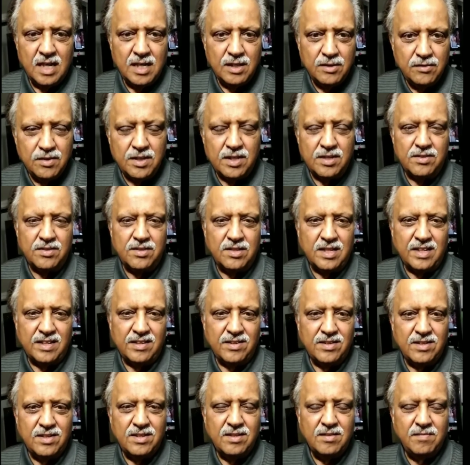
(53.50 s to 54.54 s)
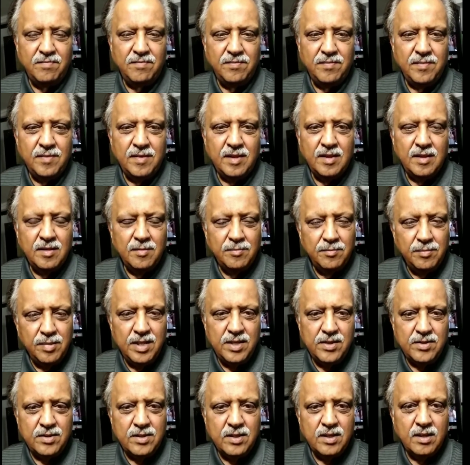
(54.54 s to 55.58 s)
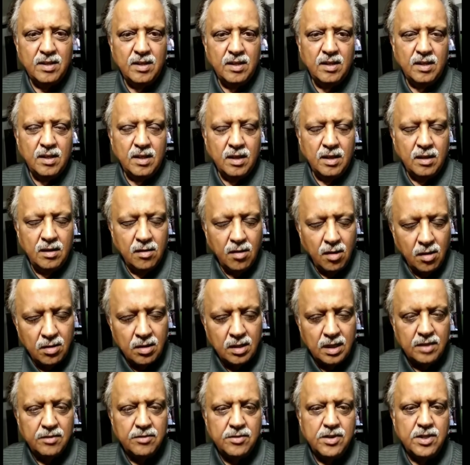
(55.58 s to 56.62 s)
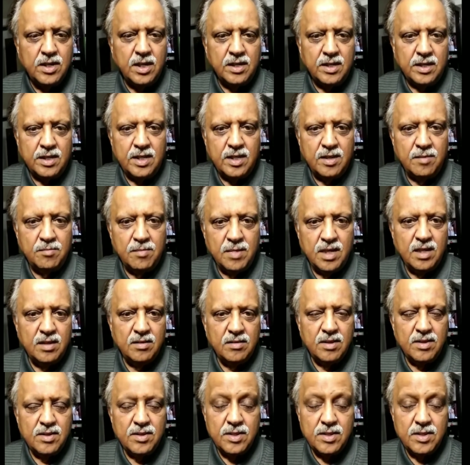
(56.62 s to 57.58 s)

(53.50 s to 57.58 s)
adverse things. Please, long live Janaki Amma.